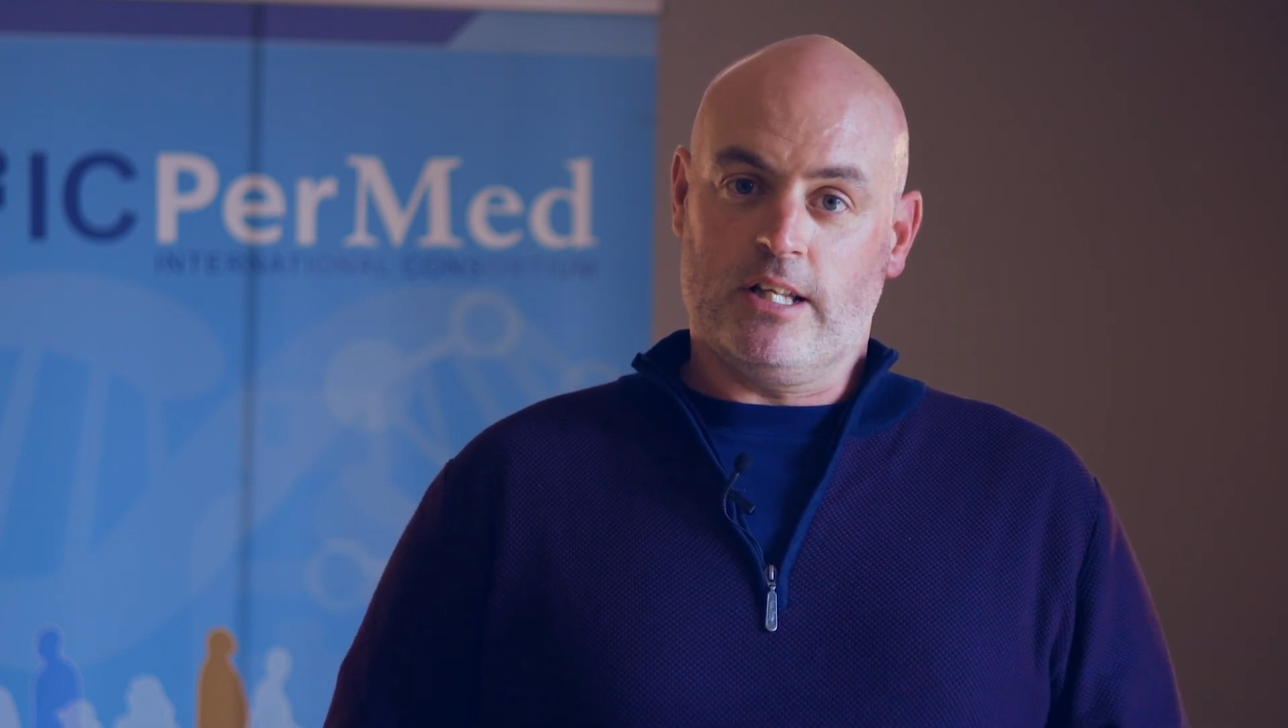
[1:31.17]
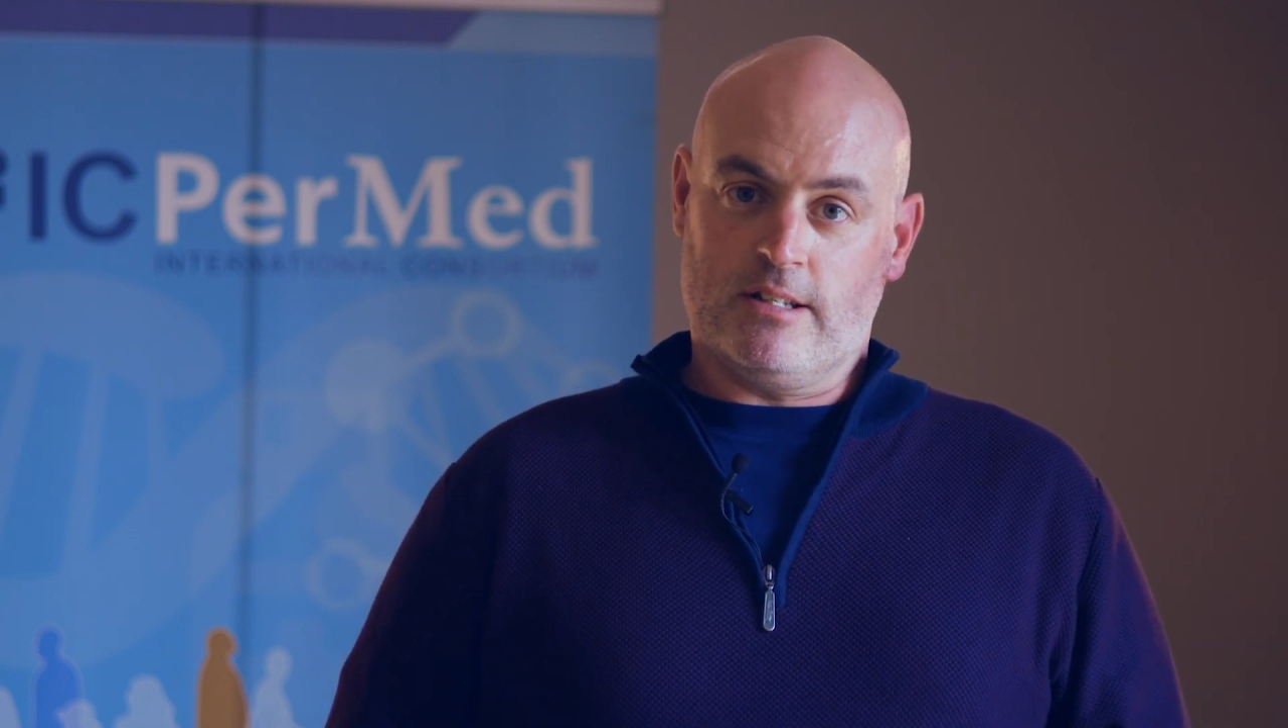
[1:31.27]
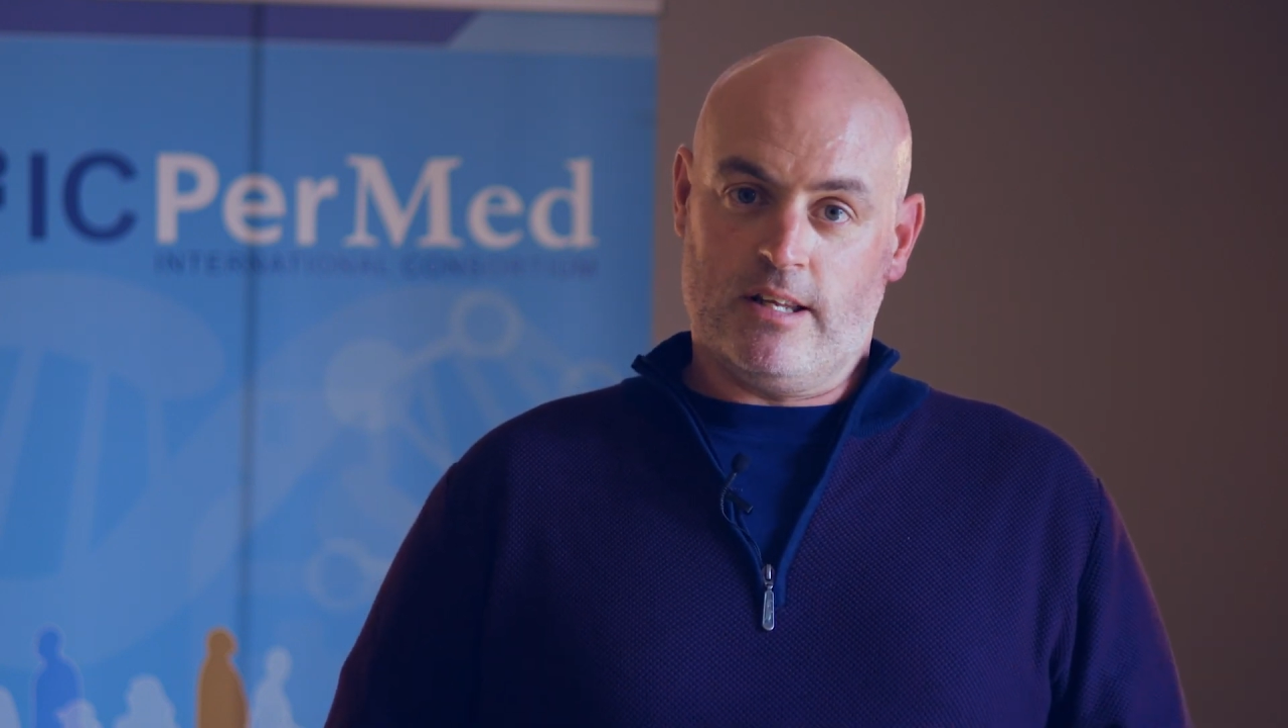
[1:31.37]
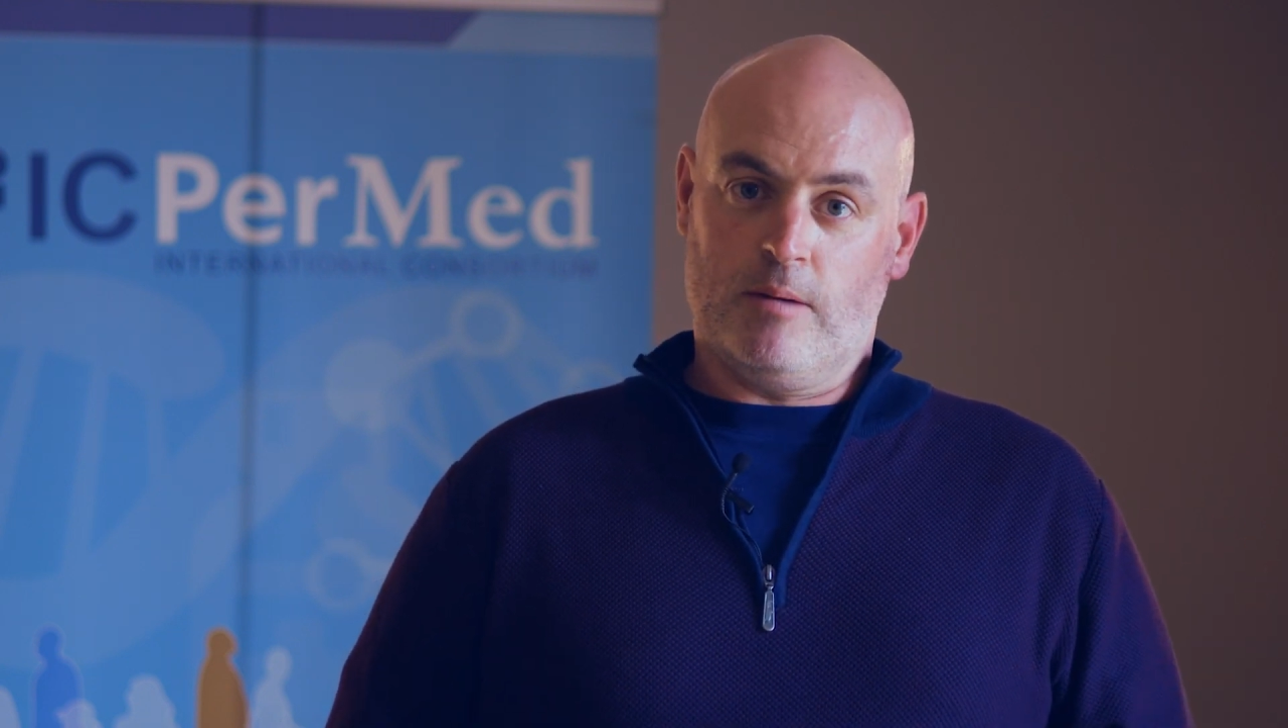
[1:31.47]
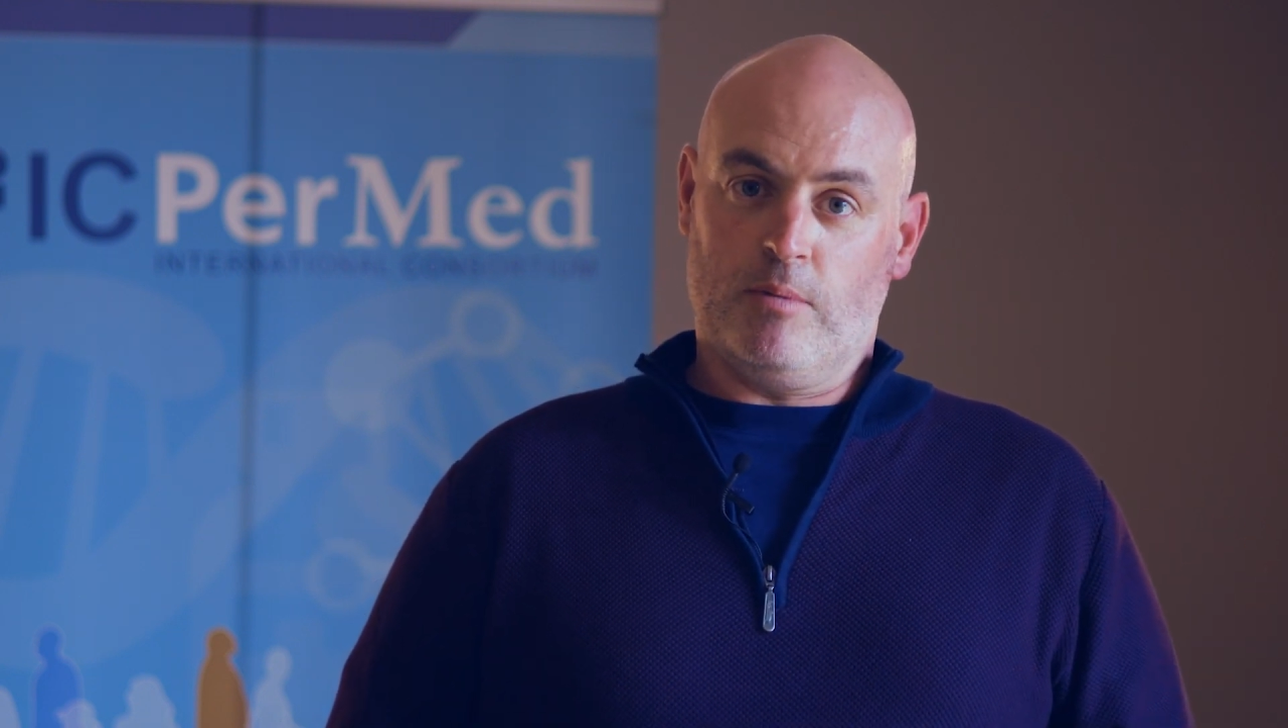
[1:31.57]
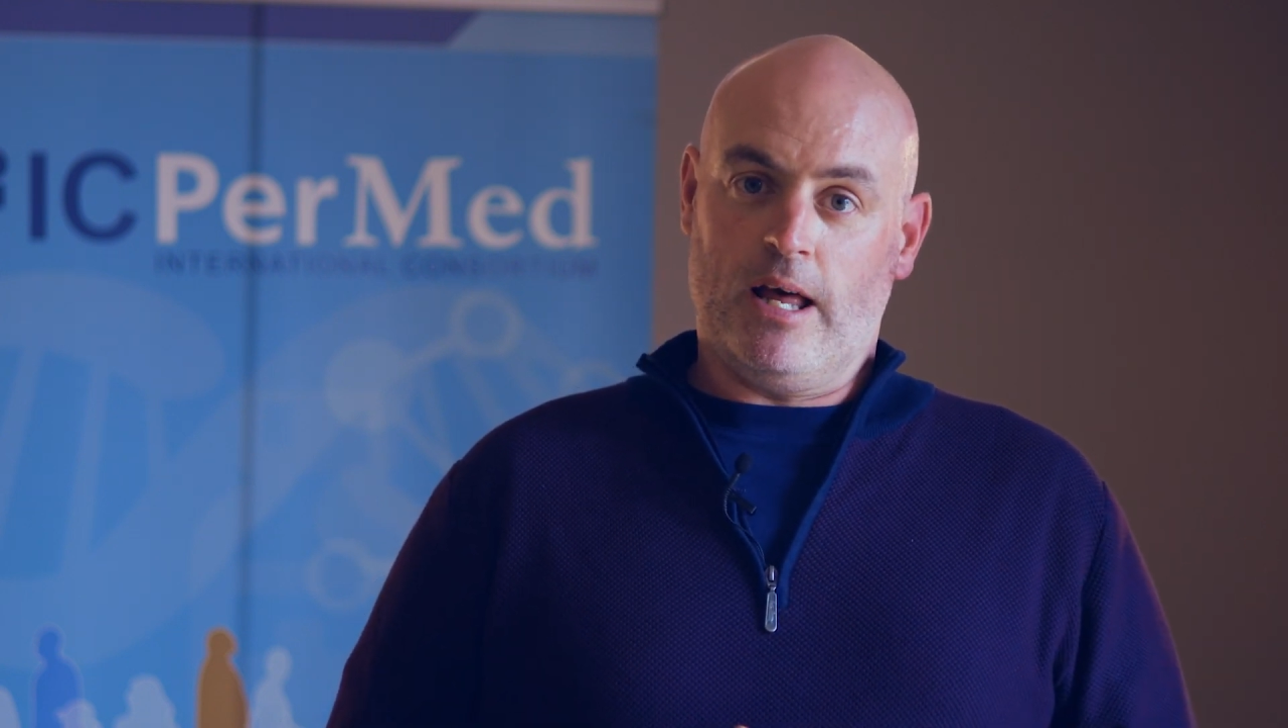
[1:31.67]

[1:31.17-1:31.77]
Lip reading: at the table,